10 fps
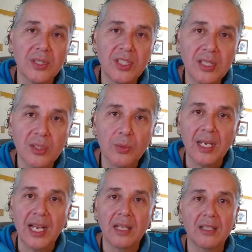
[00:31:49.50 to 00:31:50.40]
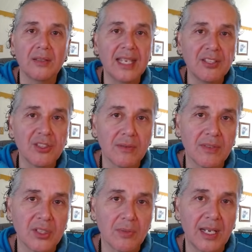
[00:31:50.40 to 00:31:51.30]
What's this reality? The nature of
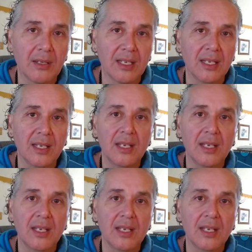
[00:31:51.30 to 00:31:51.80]
this reality?